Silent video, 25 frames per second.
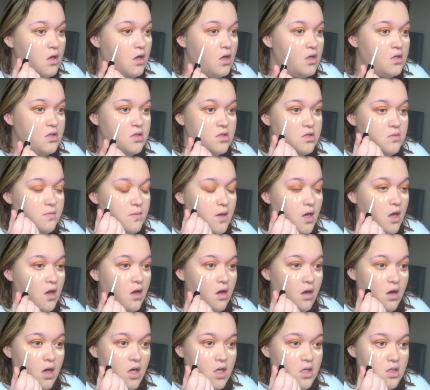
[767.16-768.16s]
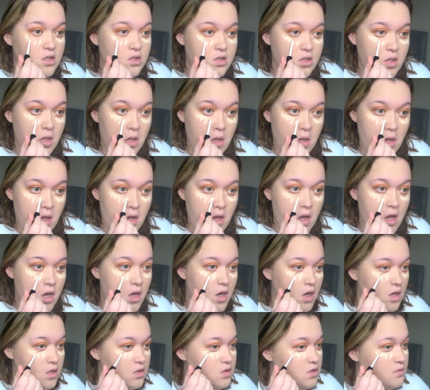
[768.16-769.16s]
under my eyes.
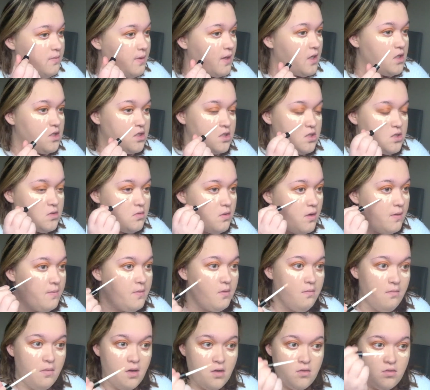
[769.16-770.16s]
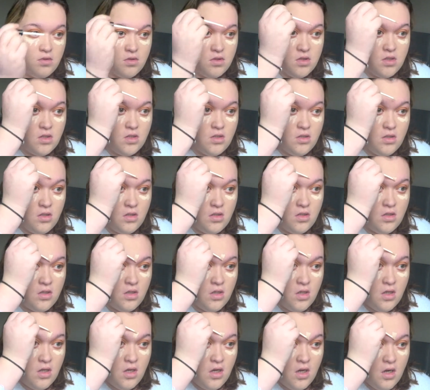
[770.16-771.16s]
I just make a swipe motion. I
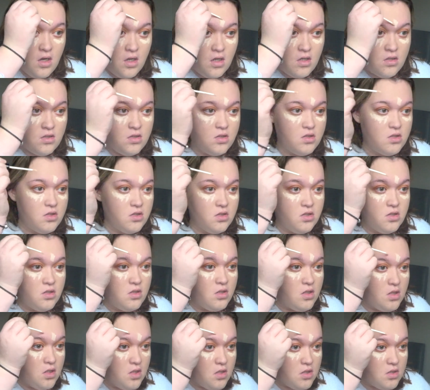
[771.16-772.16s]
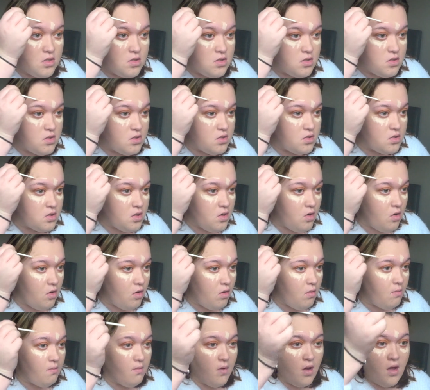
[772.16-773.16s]
could just do this
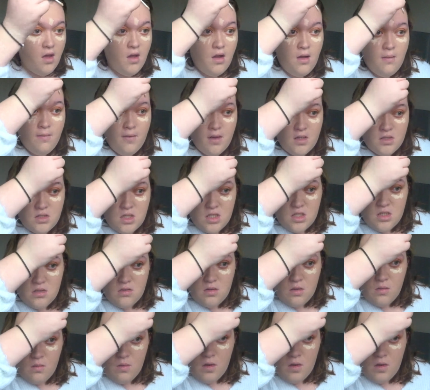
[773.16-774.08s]
on my eyebrows. I don't know